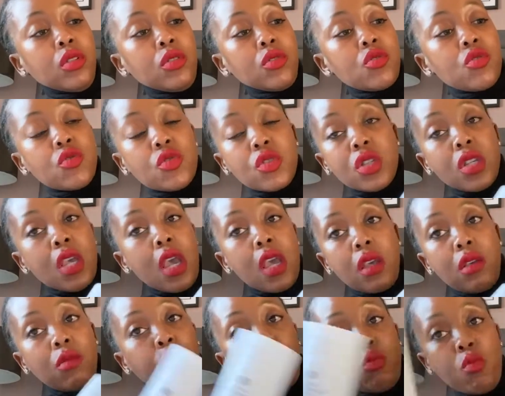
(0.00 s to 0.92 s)
to
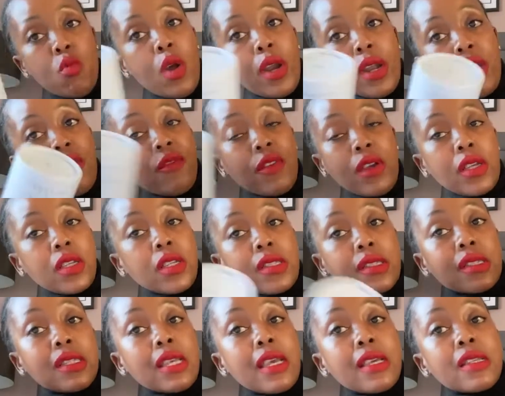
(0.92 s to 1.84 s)
say whatever it
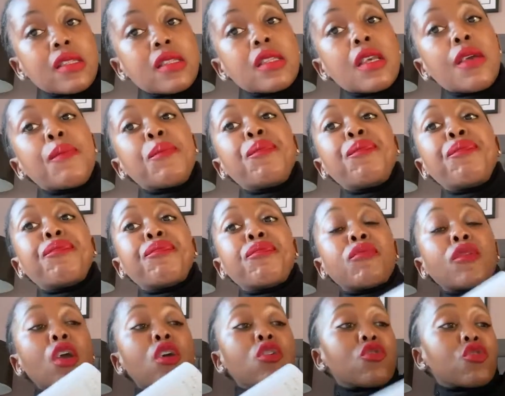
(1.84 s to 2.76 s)
says.
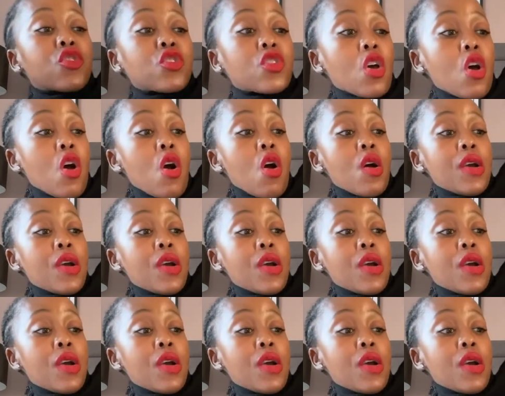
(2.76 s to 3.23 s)
So